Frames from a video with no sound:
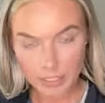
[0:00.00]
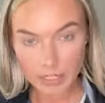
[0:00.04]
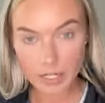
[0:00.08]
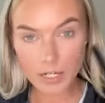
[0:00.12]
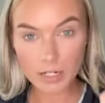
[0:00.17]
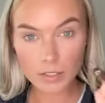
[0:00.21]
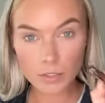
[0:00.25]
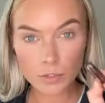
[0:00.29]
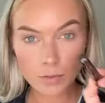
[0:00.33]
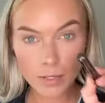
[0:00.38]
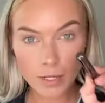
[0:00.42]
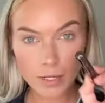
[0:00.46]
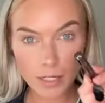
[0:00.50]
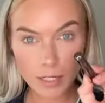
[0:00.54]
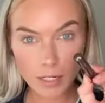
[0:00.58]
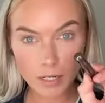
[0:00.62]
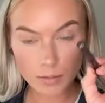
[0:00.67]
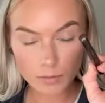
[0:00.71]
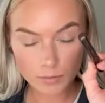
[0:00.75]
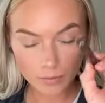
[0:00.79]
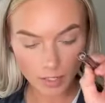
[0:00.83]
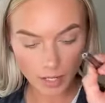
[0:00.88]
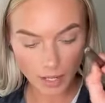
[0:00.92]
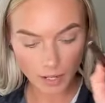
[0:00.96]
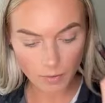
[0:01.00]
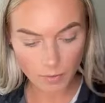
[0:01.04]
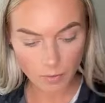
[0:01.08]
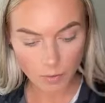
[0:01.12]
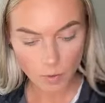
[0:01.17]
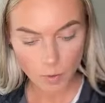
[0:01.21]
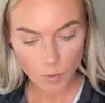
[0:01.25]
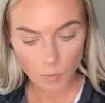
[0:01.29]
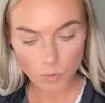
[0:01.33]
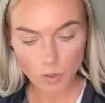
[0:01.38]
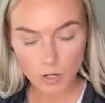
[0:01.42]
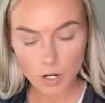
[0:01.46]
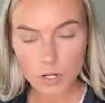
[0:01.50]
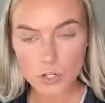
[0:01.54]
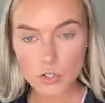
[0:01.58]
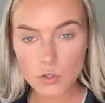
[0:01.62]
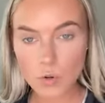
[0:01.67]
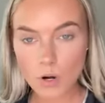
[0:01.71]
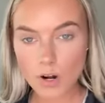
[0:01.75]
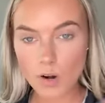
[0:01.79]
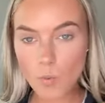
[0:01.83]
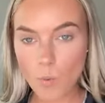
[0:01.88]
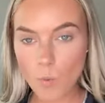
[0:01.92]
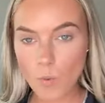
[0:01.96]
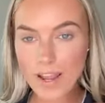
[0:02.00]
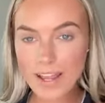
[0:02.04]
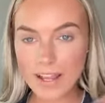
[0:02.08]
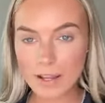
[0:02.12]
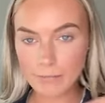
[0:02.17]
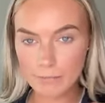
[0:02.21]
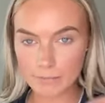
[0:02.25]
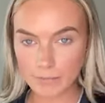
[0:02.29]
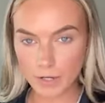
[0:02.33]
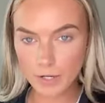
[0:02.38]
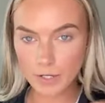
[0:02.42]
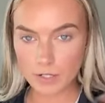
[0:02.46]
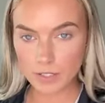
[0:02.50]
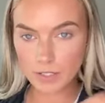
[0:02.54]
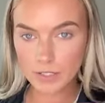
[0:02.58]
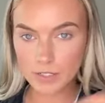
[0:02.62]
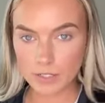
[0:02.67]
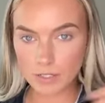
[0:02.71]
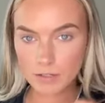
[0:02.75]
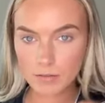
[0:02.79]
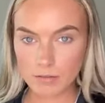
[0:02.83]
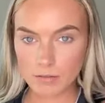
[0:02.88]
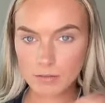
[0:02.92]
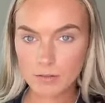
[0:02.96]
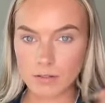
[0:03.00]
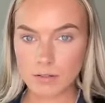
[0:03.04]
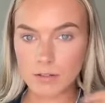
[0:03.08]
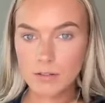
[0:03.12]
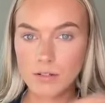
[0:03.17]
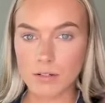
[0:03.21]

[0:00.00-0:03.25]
I did, it's right here. Okay, we're gonna do our wing first.